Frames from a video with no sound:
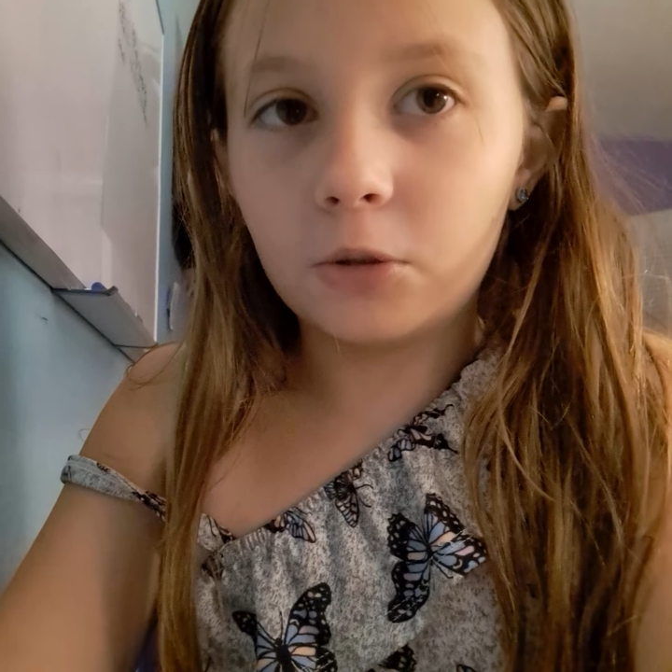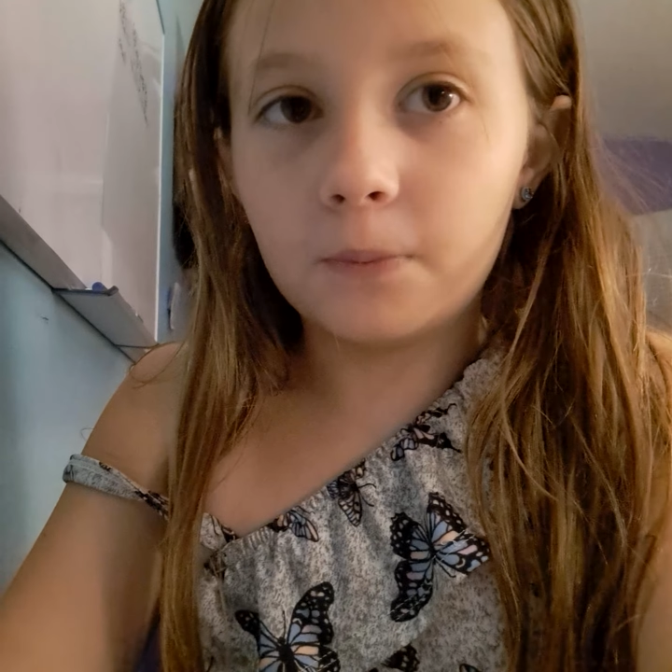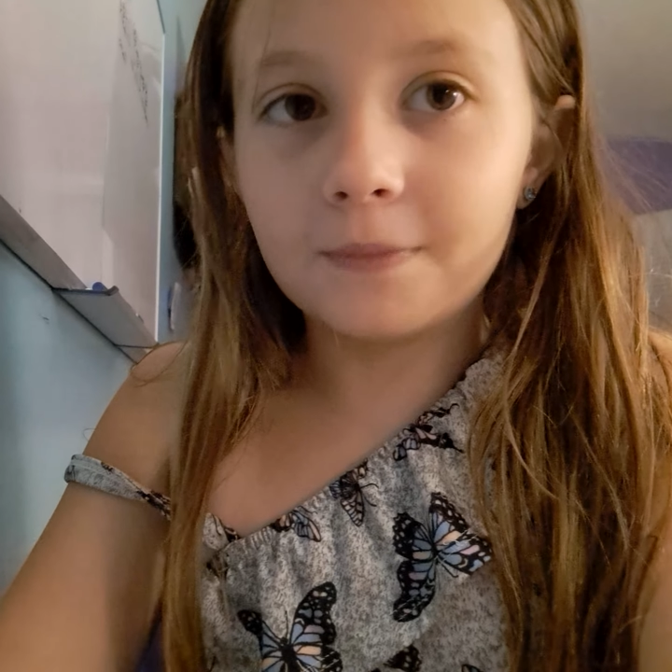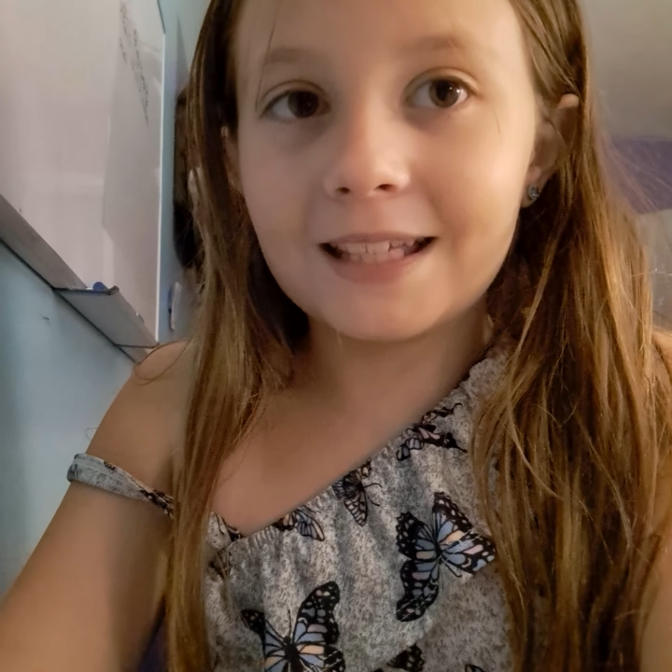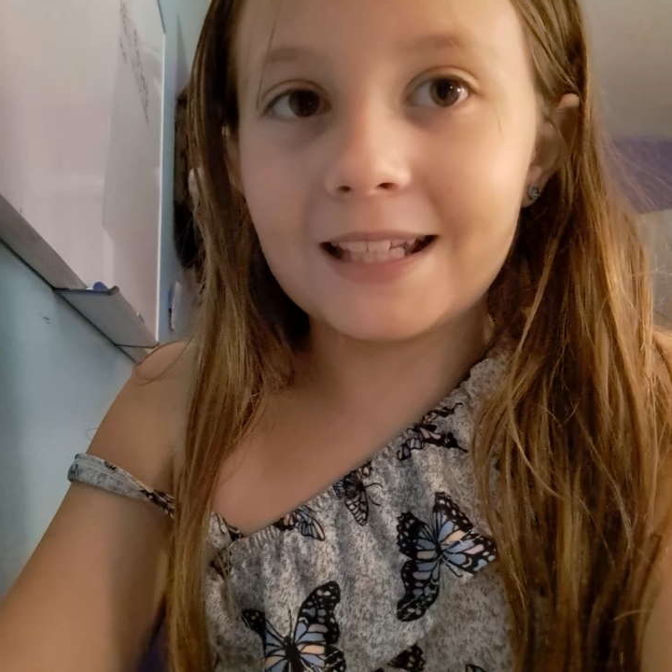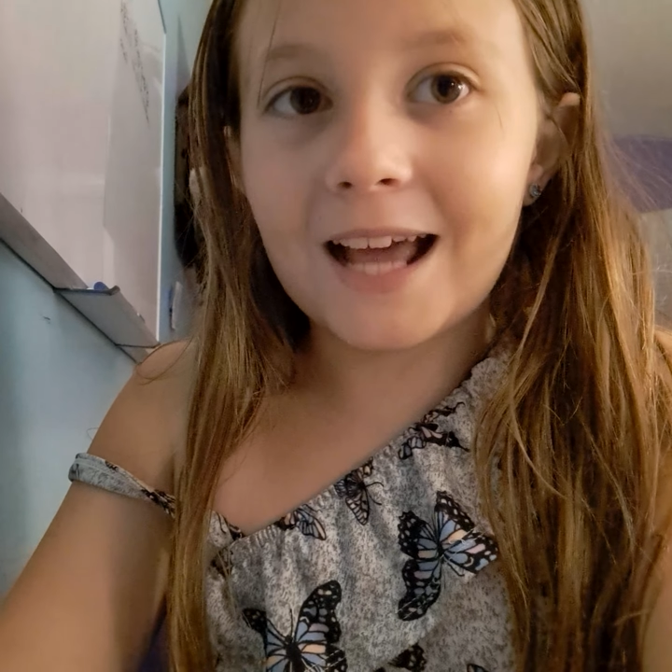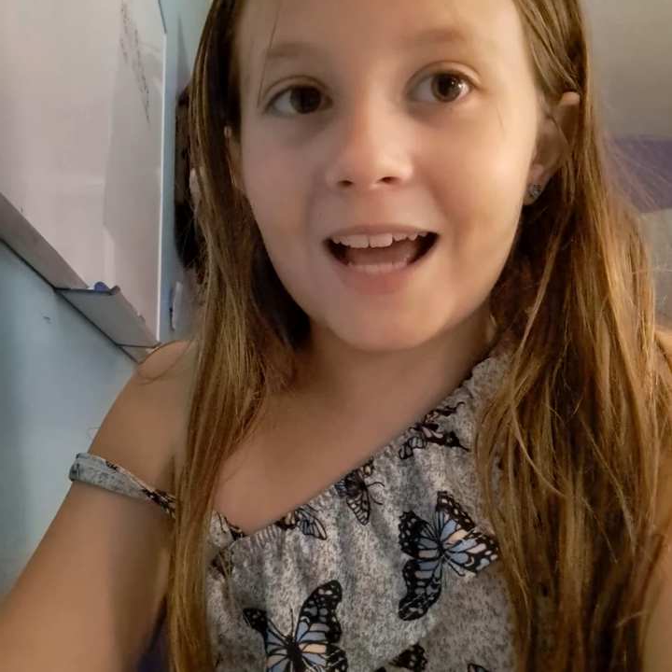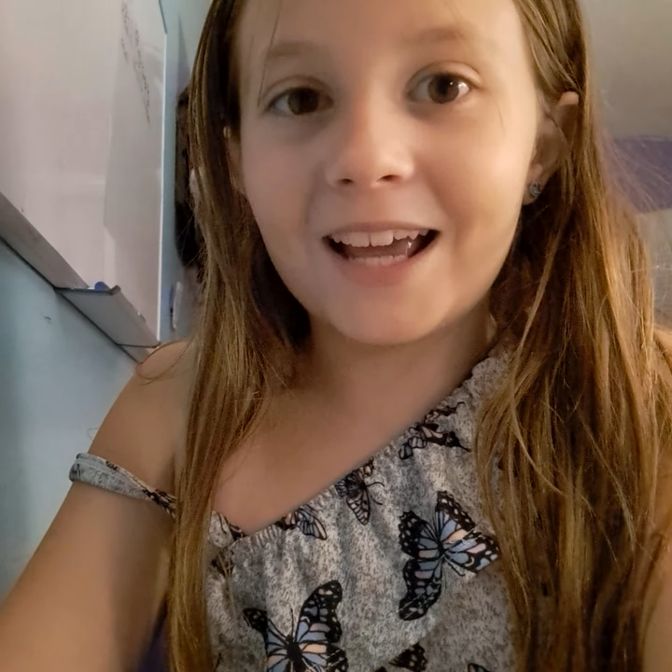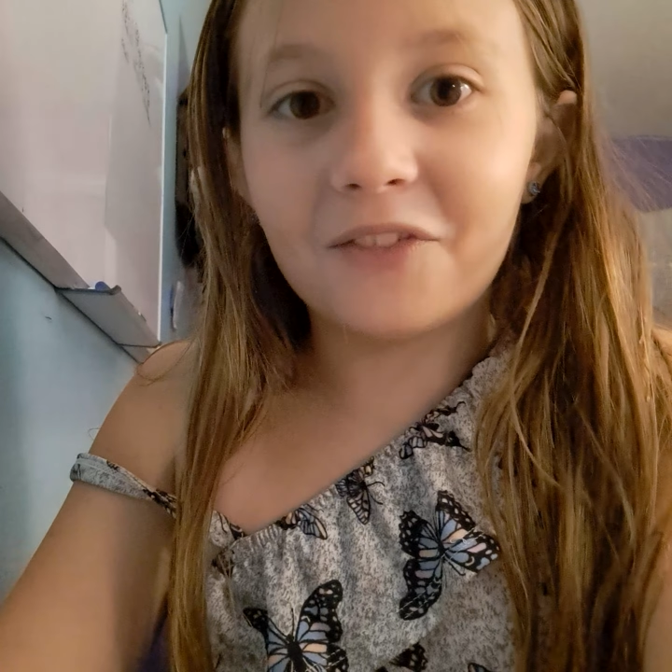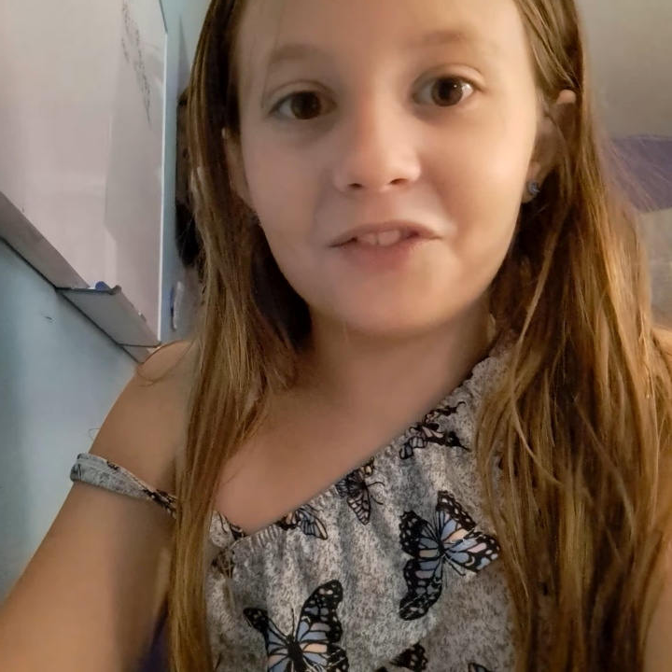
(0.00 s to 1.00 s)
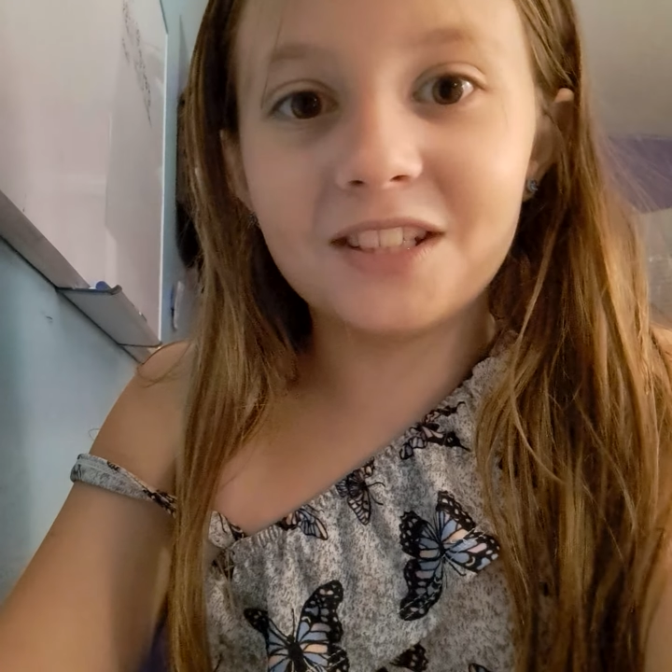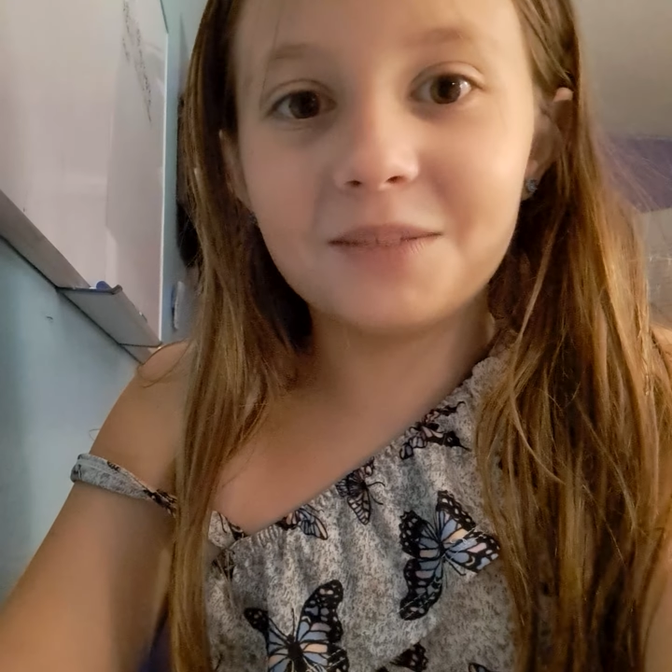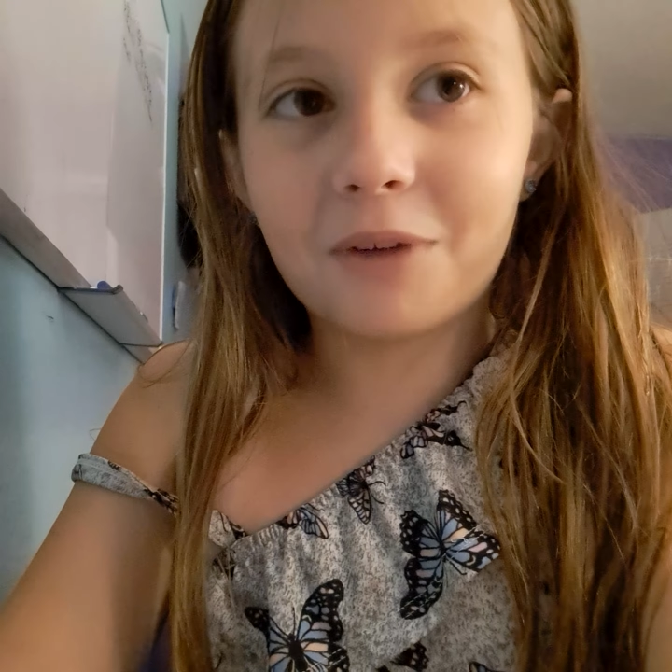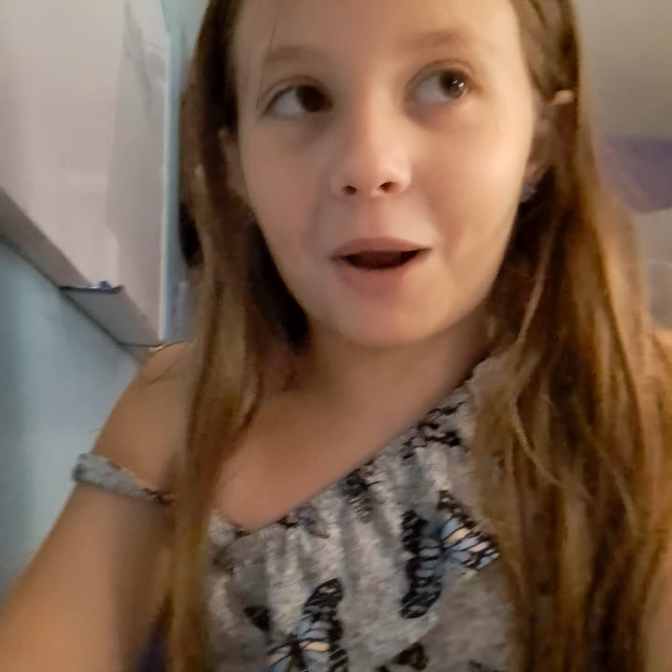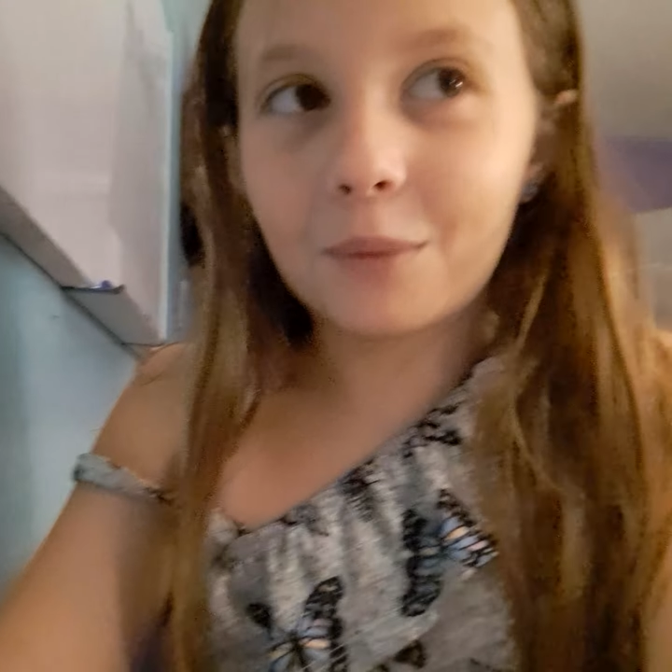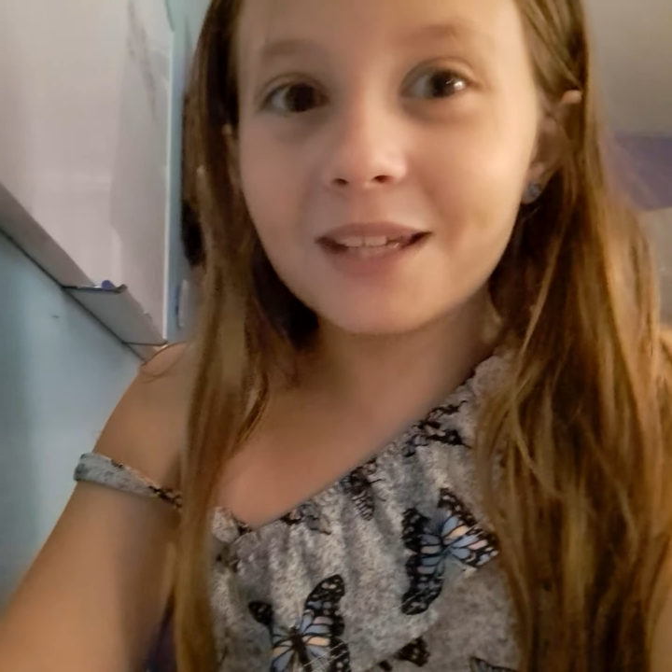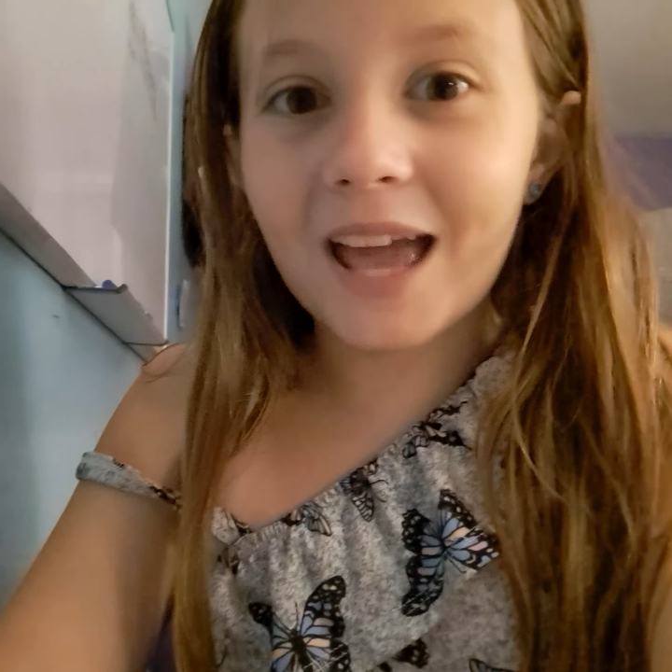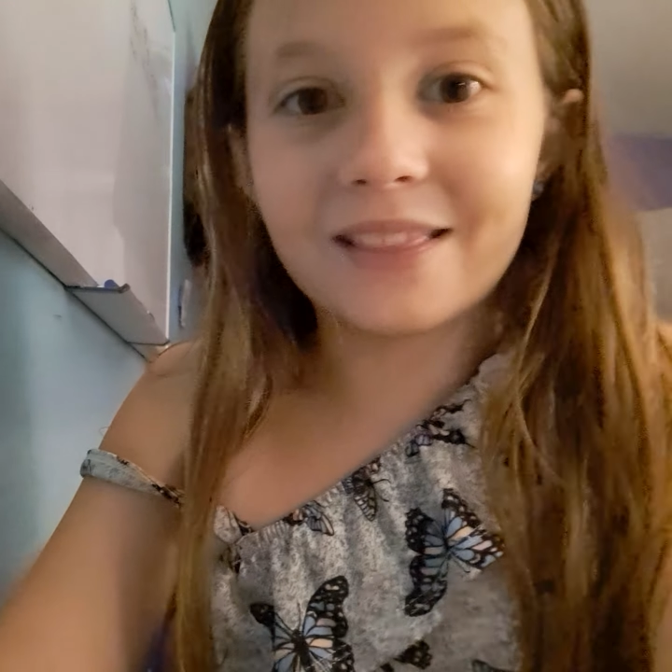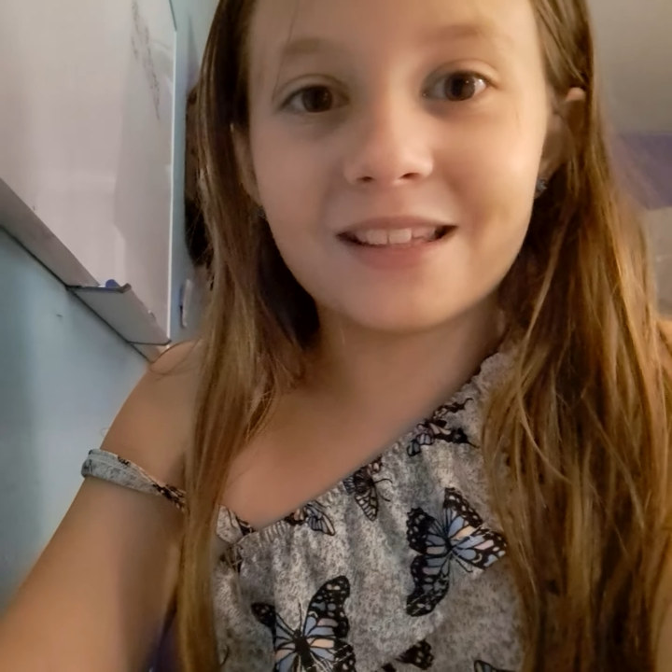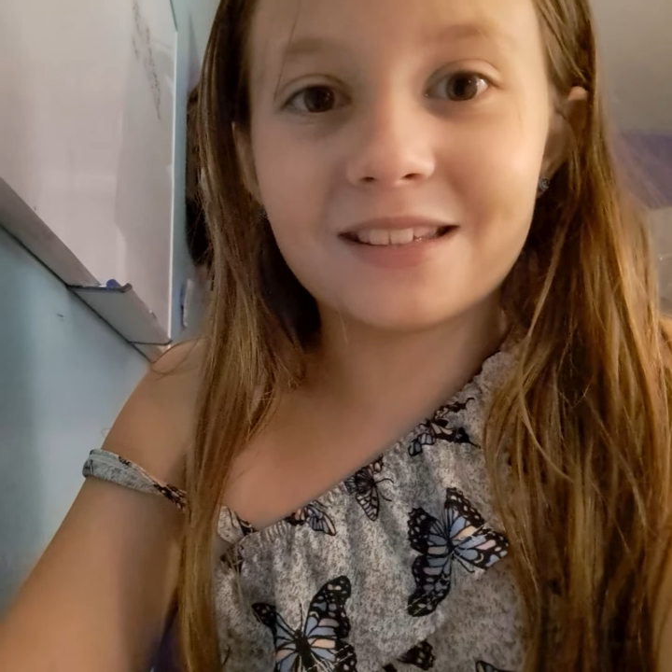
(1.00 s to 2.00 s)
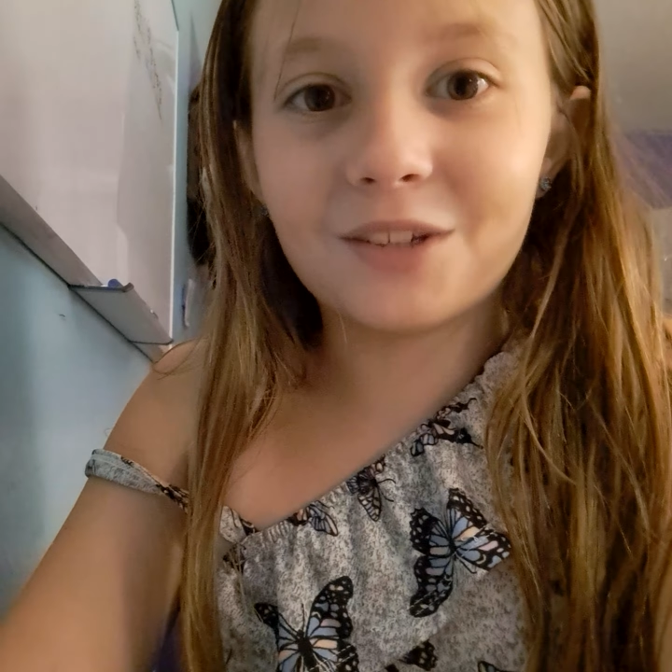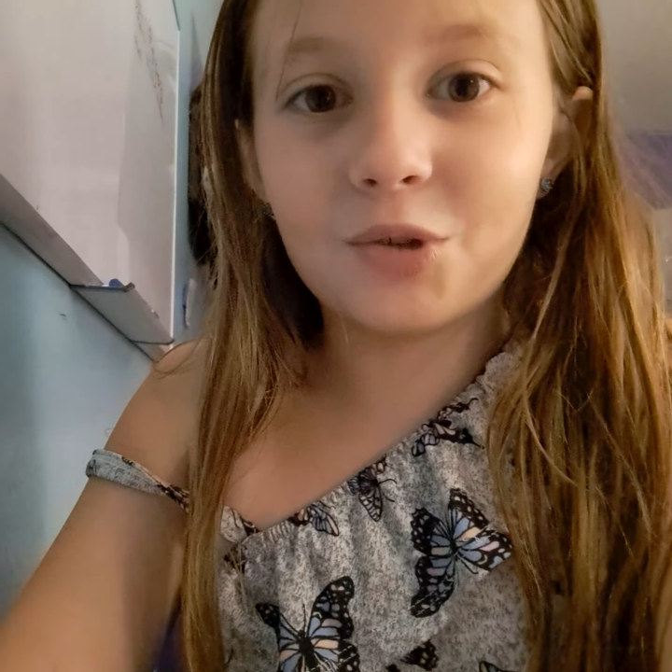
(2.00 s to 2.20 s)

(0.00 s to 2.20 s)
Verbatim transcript: And I have to probably end this and do